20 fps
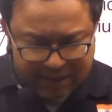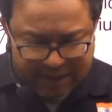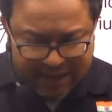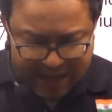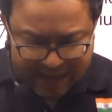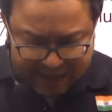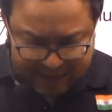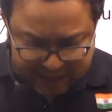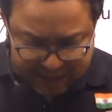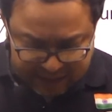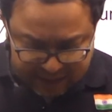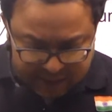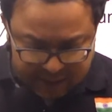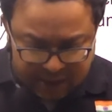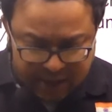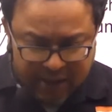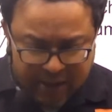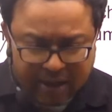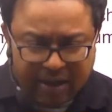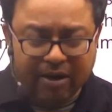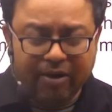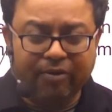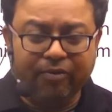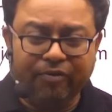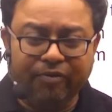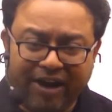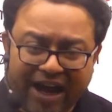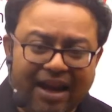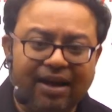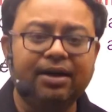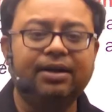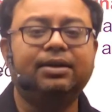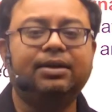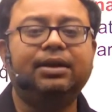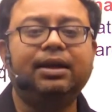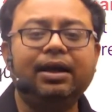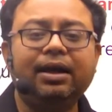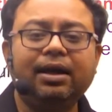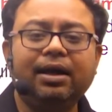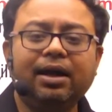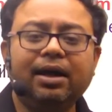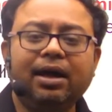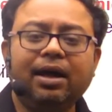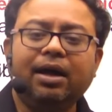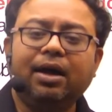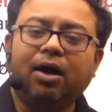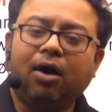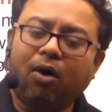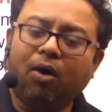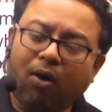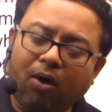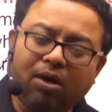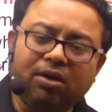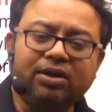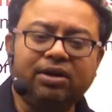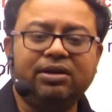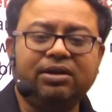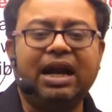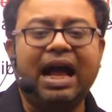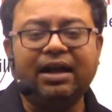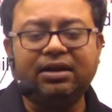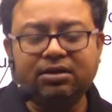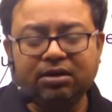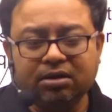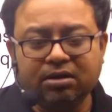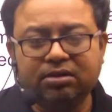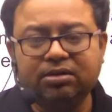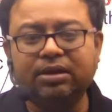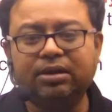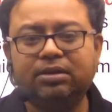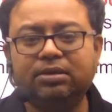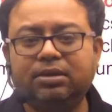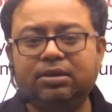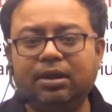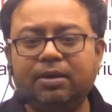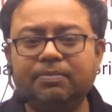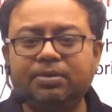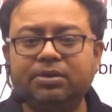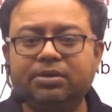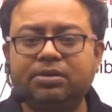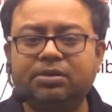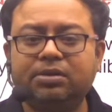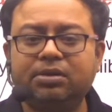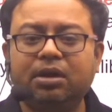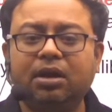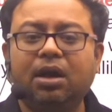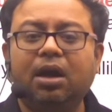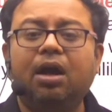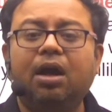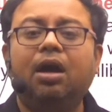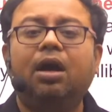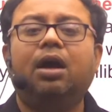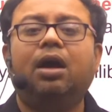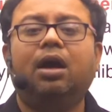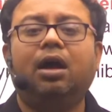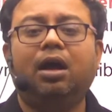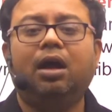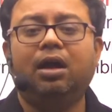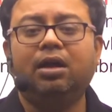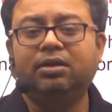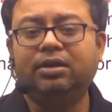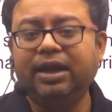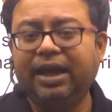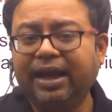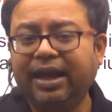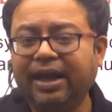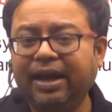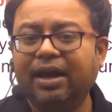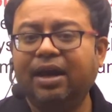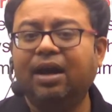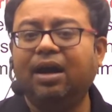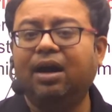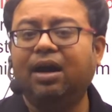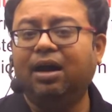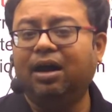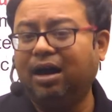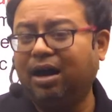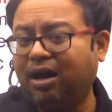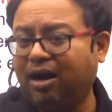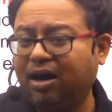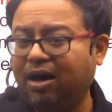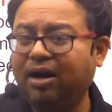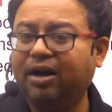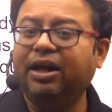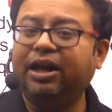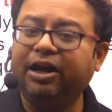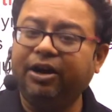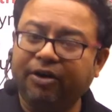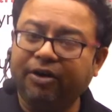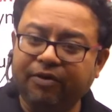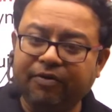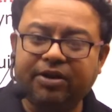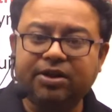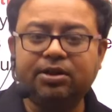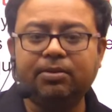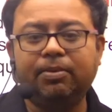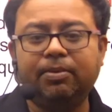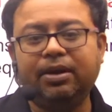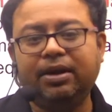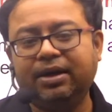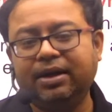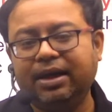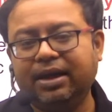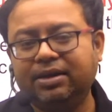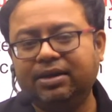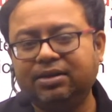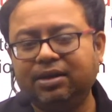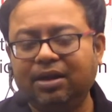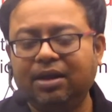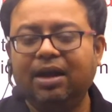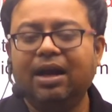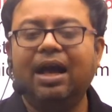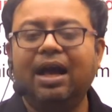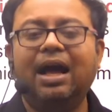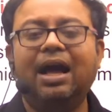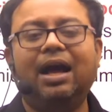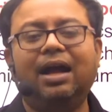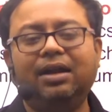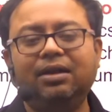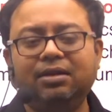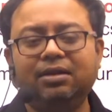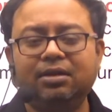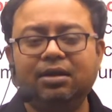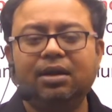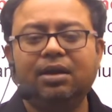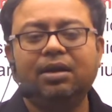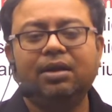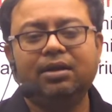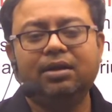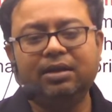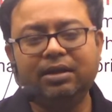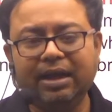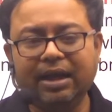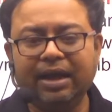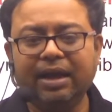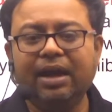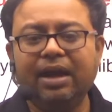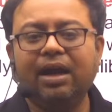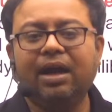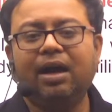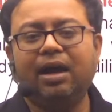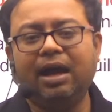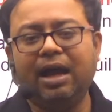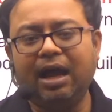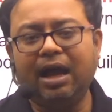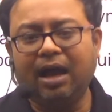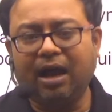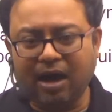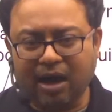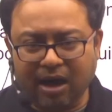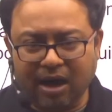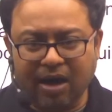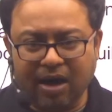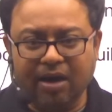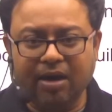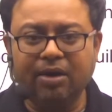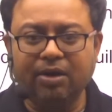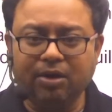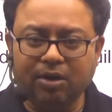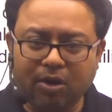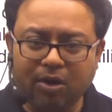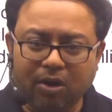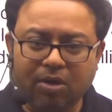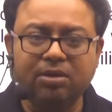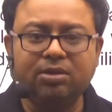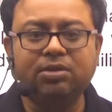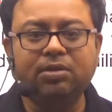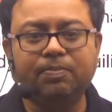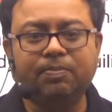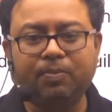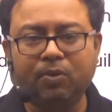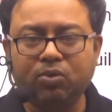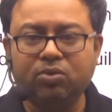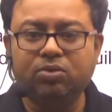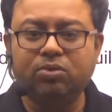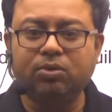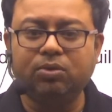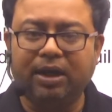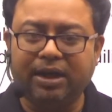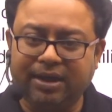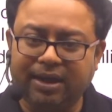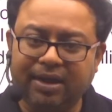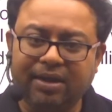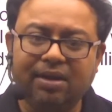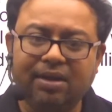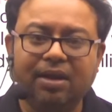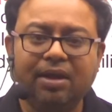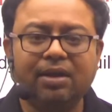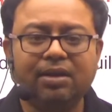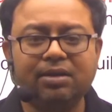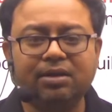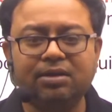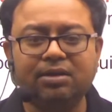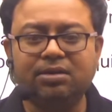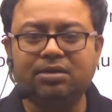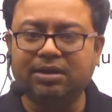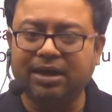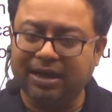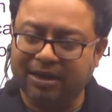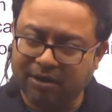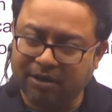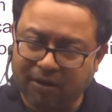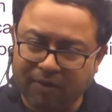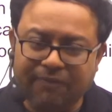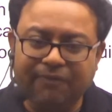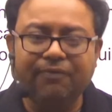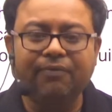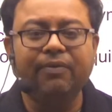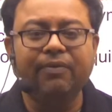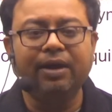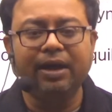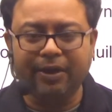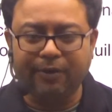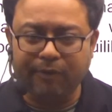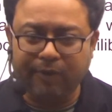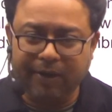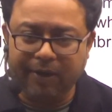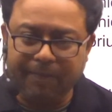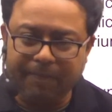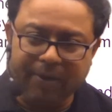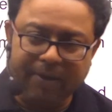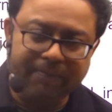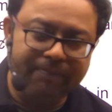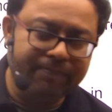in reality, all the natural systems they are irreversible in nature and they are not supposed to attain the state of equilibrium.